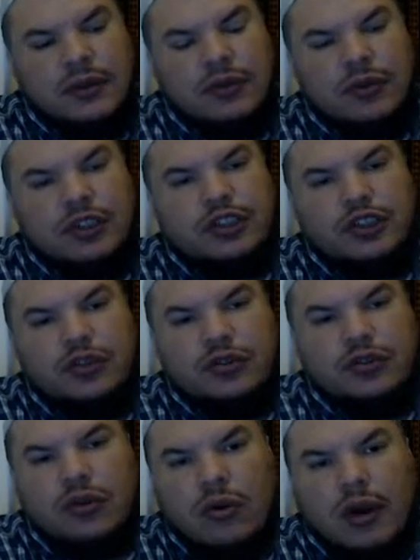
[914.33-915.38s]
we should
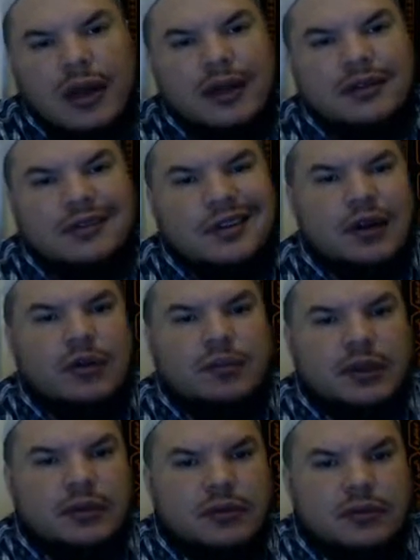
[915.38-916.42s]
use Quranic therapy.